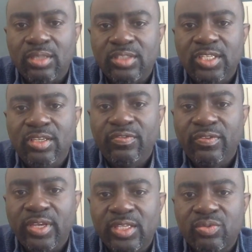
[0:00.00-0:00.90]

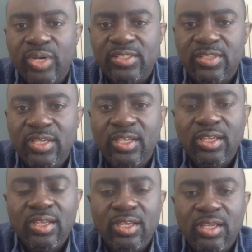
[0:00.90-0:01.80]
Chief
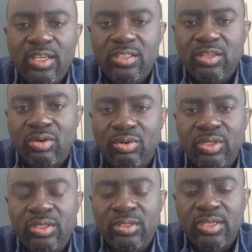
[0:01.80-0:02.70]
XYZ is the
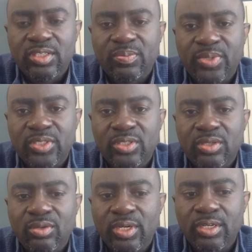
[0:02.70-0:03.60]
owner. That's the person
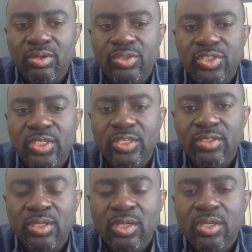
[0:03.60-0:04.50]
you are
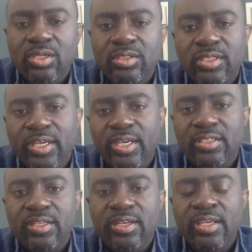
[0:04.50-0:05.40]
negotiating. Then
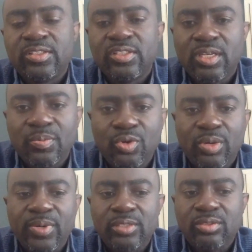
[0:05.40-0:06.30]
the next step you're
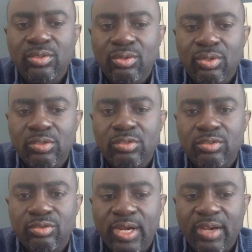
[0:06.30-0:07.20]
about to do is to
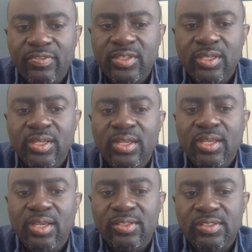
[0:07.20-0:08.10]
draft
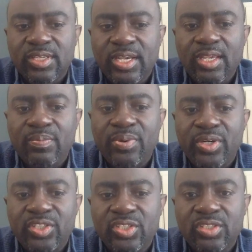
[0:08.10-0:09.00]
and sign a
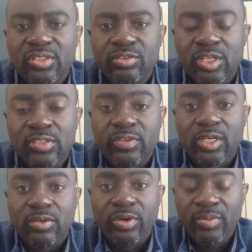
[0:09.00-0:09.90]
purchase and
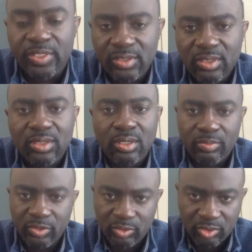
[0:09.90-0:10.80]
transfer agreement.
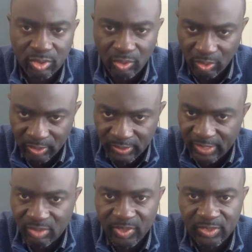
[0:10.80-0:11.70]
I'm going to show you all the
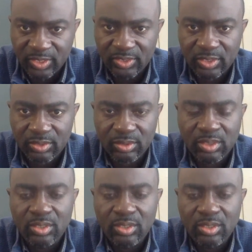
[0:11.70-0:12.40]
documentation